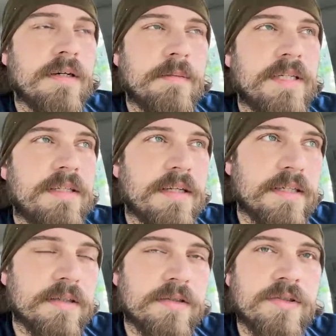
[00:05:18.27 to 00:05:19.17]
You know what I
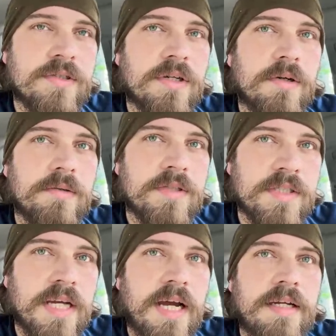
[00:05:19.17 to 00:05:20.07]
mean? Like you're
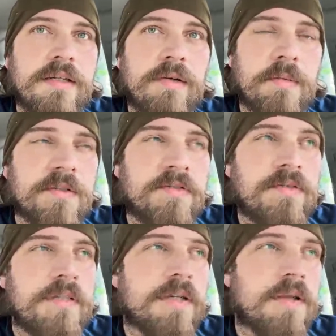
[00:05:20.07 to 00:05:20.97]
so sad, you
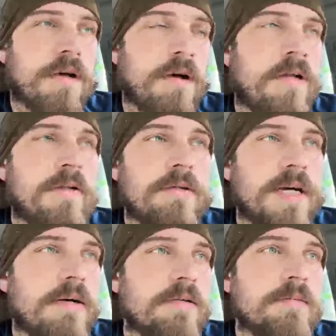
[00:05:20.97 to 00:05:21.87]
almost feel
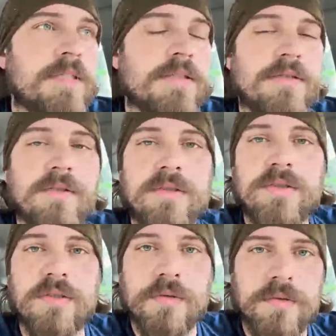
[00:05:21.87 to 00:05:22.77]
hollowed out because
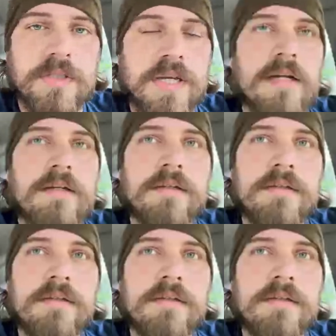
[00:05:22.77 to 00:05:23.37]
you're so sad.